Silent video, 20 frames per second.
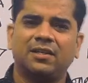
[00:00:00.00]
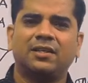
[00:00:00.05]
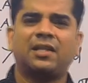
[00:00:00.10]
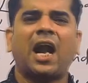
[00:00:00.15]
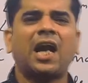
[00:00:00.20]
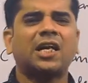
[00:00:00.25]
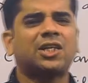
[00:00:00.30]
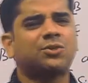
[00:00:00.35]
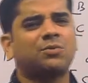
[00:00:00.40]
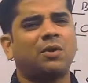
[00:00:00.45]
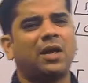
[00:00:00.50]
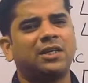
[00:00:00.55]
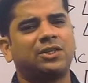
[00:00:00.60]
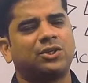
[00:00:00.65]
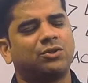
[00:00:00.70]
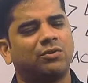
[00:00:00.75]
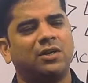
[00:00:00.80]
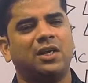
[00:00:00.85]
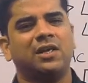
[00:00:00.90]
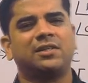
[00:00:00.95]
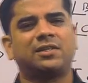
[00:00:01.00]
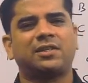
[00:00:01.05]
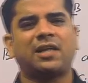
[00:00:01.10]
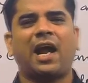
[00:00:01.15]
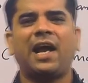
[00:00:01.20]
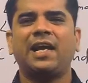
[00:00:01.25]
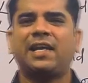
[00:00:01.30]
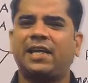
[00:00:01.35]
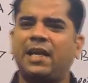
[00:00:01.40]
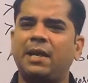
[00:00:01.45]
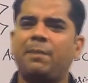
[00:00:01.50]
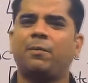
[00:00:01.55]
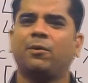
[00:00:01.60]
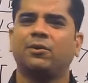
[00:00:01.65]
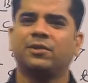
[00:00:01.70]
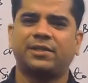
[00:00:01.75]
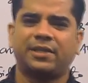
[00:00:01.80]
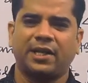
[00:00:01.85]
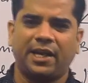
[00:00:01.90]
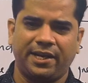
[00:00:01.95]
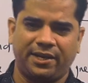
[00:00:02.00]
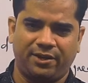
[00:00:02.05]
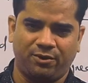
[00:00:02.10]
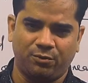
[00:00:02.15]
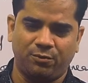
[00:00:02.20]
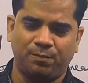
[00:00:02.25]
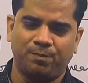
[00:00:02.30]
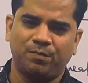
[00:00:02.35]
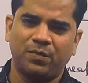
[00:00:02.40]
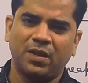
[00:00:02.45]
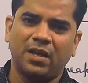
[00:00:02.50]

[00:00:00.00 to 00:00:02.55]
That's why students, I keep on saying you,